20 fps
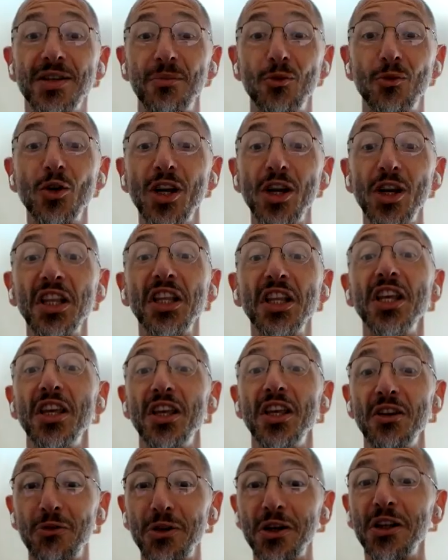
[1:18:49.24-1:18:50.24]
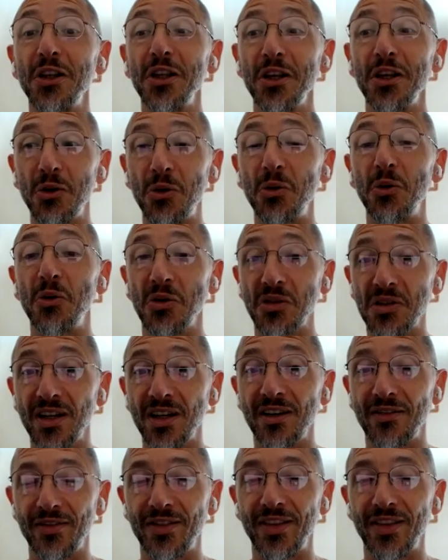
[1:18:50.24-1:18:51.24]
some really, really cool
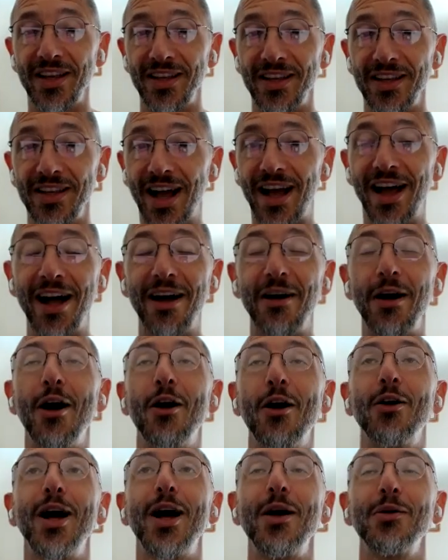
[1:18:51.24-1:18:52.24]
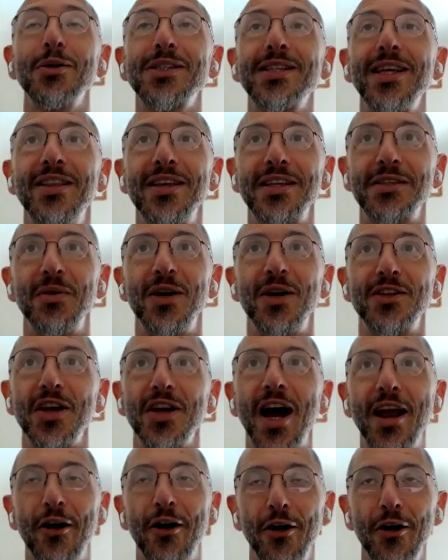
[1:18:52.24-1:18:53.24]
stuff. I will say this much.
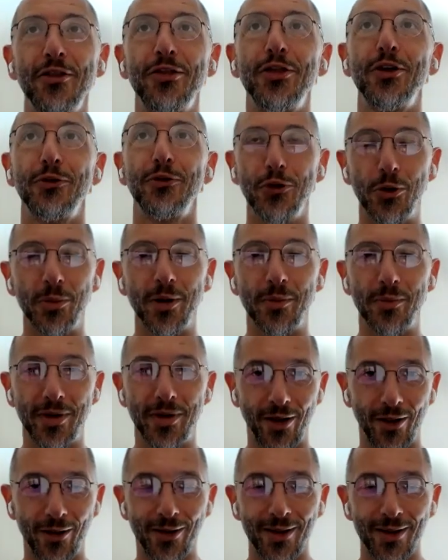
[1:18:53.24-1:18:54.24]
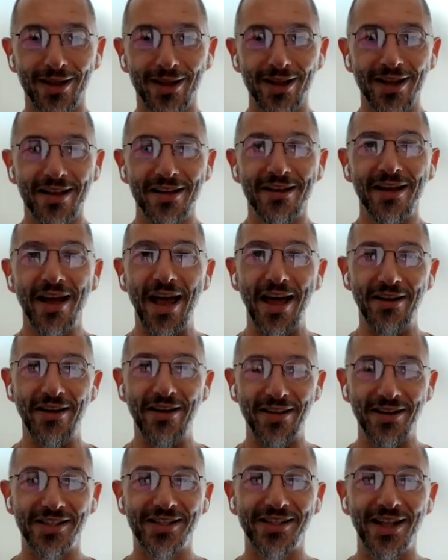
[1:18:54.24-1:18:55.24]
I heard the rumor mill, and
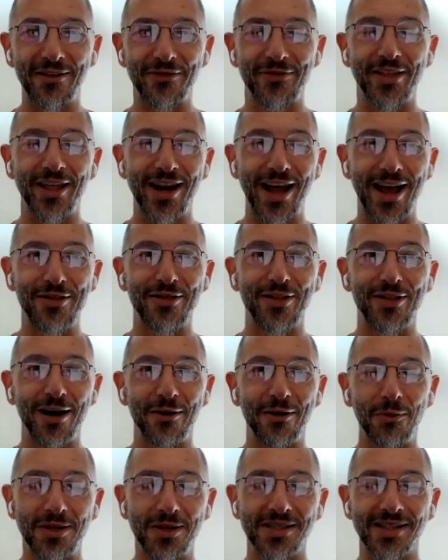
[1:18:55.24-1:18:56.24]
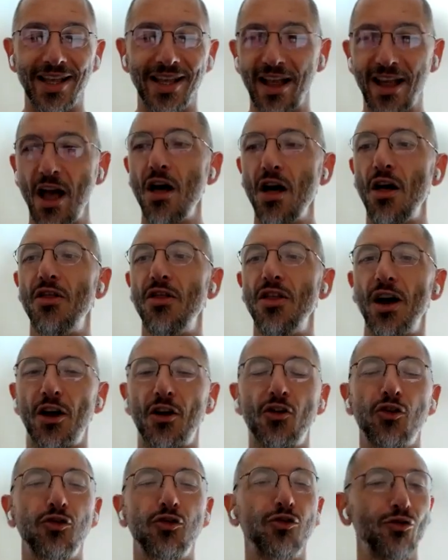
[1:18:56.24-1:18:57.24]
the stuff that I thought was like the
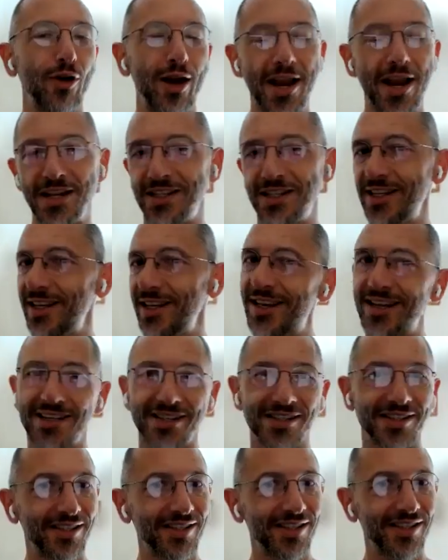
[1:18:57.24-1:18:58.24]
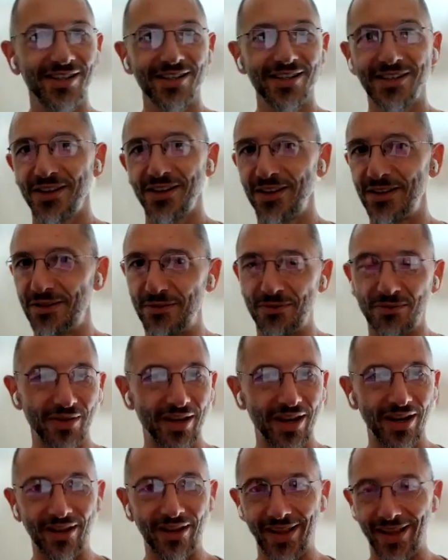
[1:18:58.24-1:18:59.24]
craziest
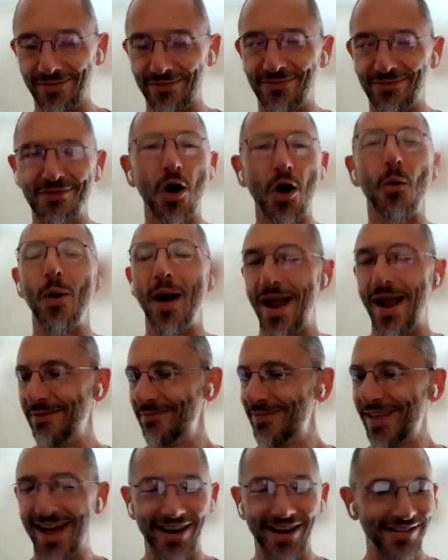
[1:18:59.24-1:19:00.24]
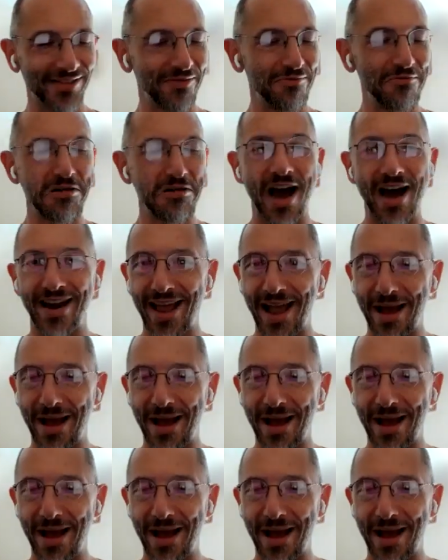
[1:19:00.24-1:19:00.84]
like, no way, that is not